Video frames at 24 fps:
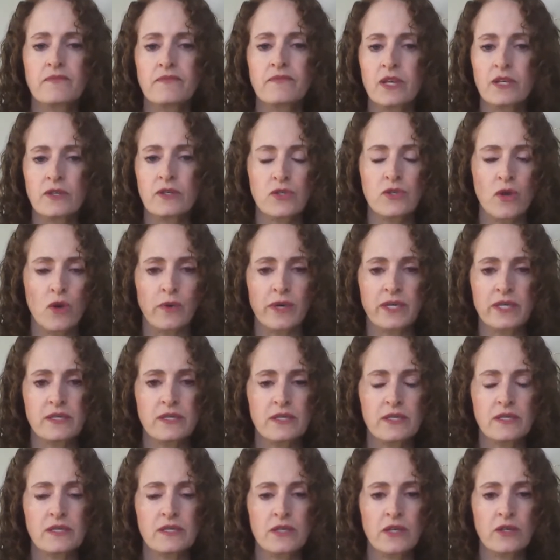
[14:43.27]
Is
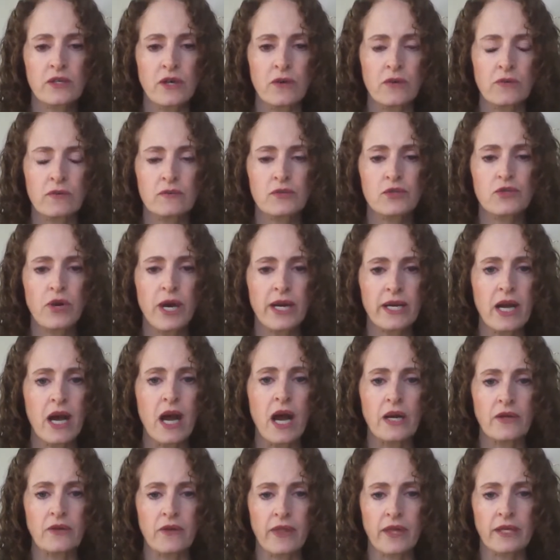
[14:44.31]
always, try to
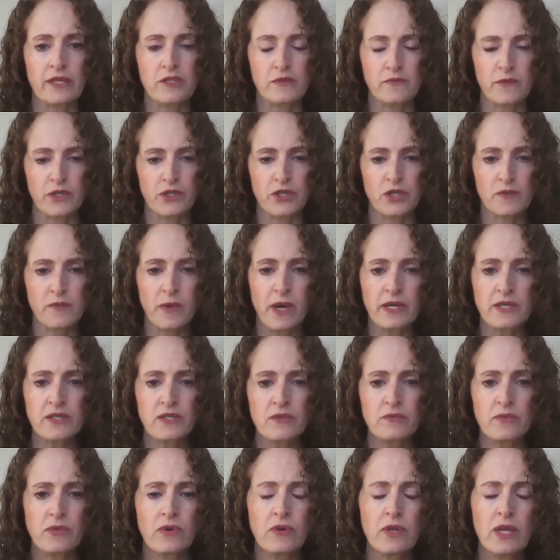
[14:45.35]
honor that as much as
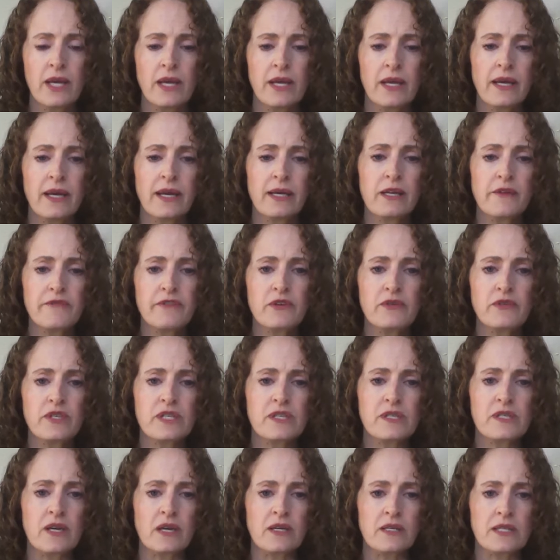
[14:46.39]
possible. And if you're
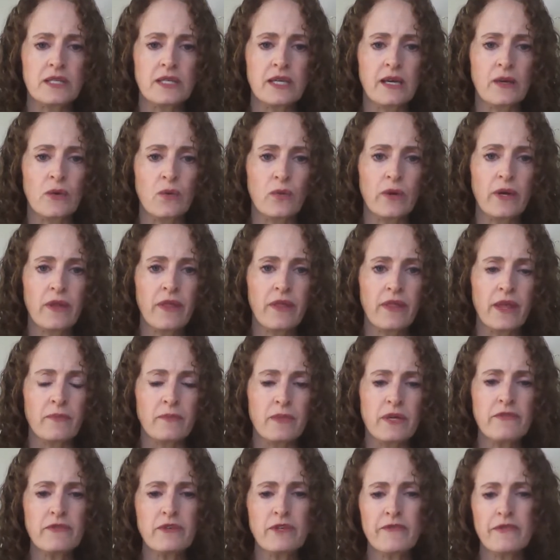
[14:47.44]
discussing it with them,
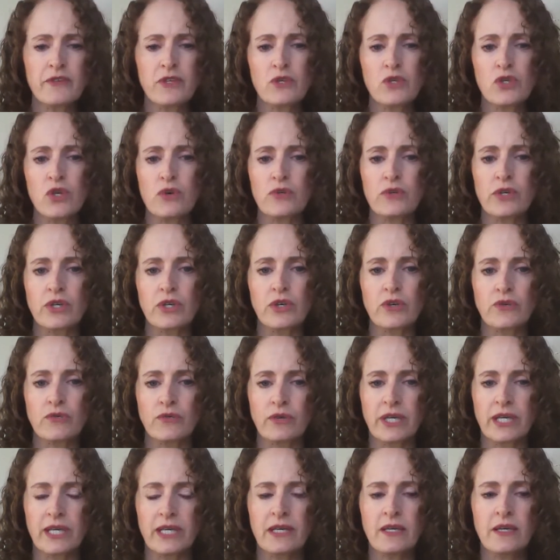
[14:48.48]
even if you don't
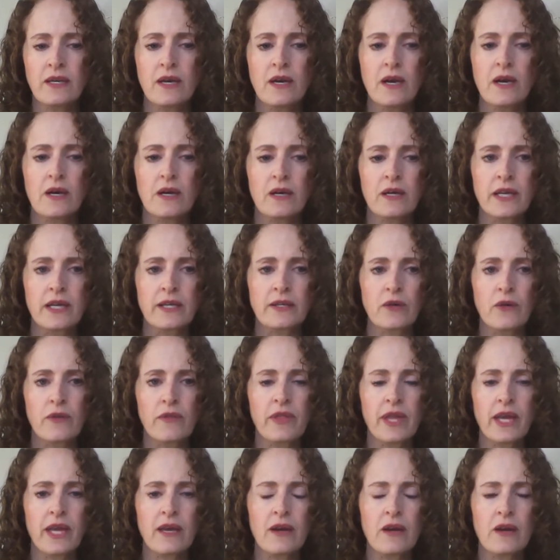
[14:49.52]
agree,
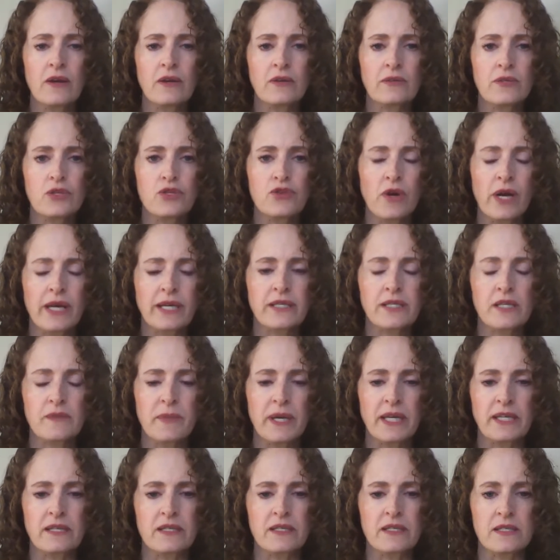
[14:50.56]
they are trying to
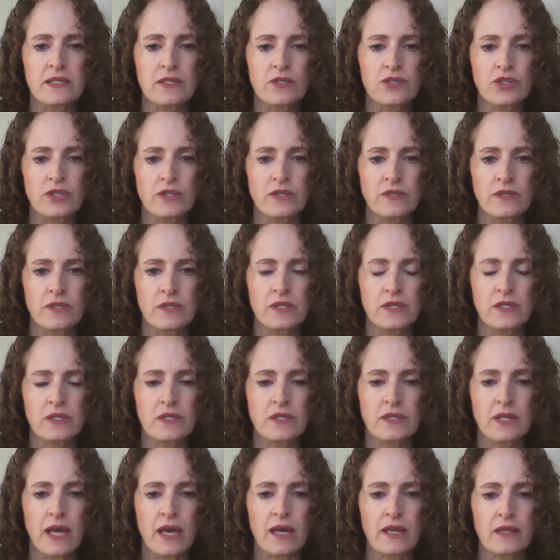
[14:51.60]
make
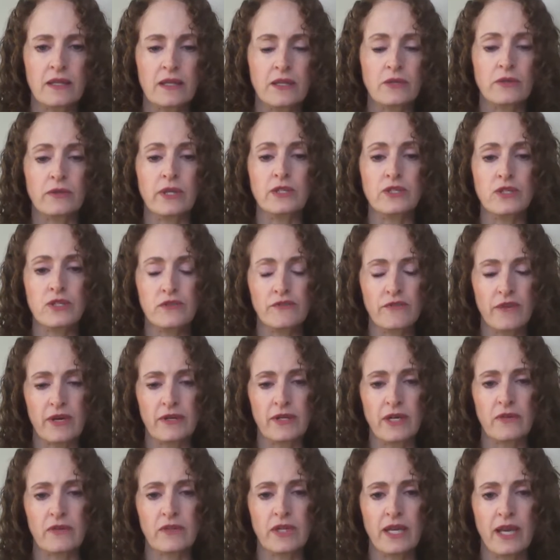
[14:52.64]
decisions that, they just found
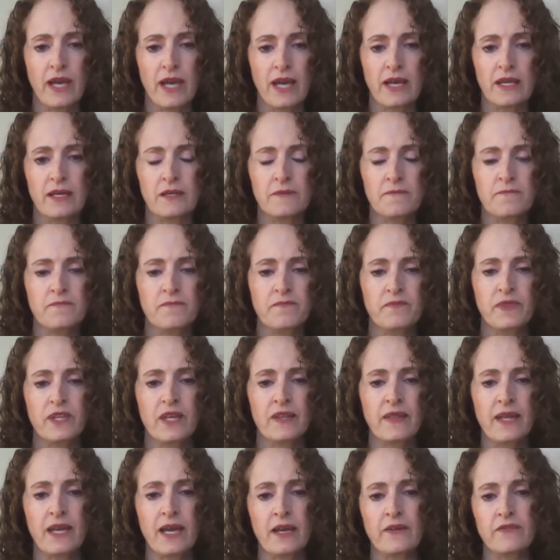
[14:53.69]
out they
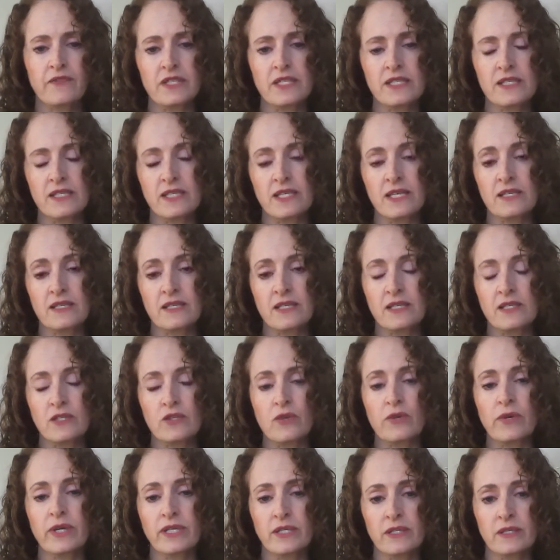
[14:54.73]
have a disease that's
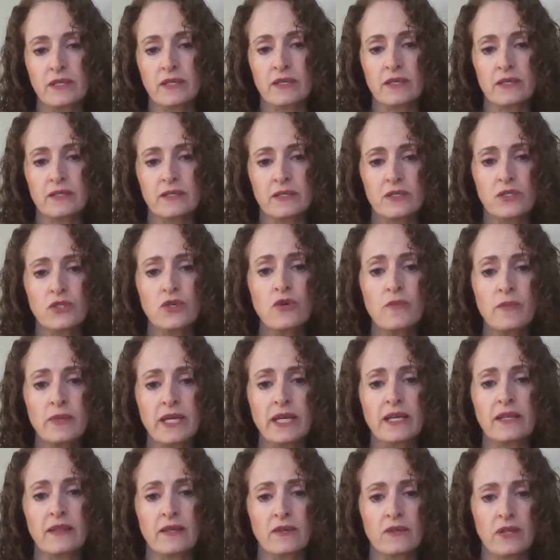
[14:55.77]
going to
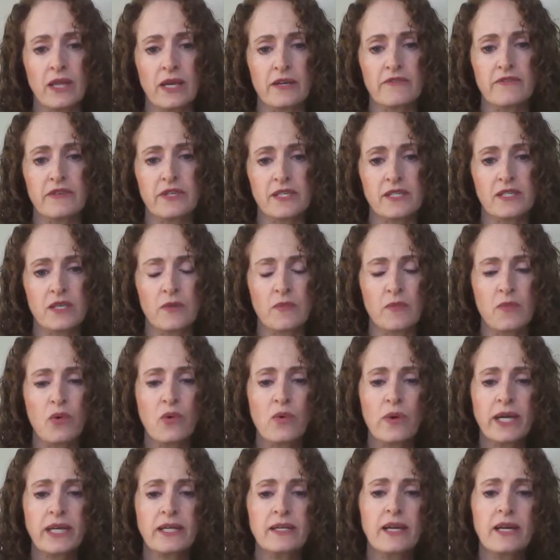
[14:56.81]
terminate their life at some
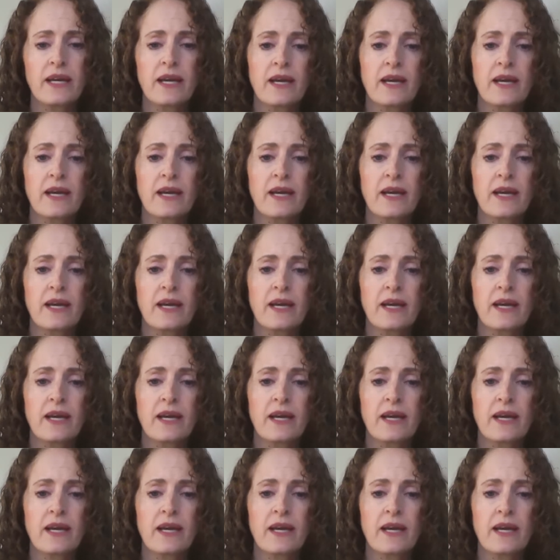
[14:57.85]
point.